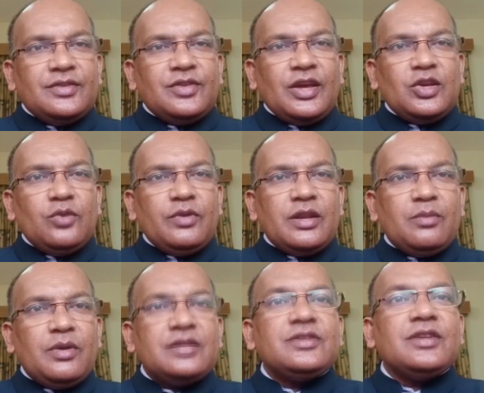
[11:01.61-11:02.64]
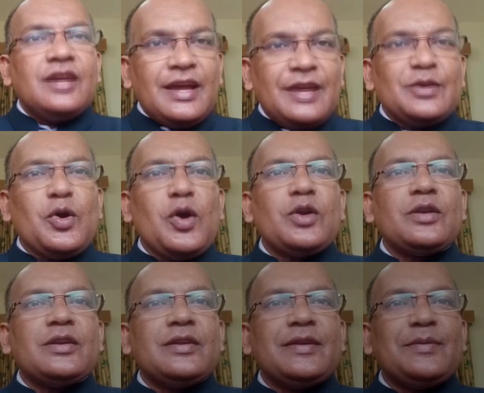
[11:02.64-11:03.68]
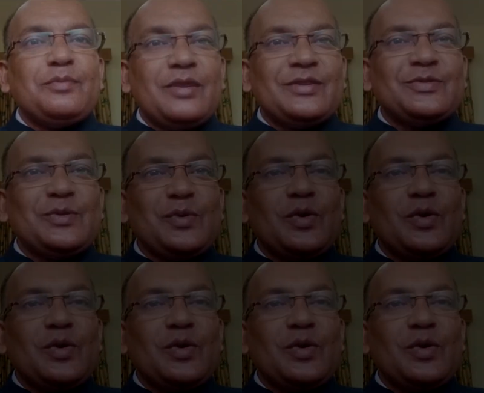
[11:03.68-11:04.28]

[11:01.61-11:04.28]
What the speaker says: Thank you very much, and God bless you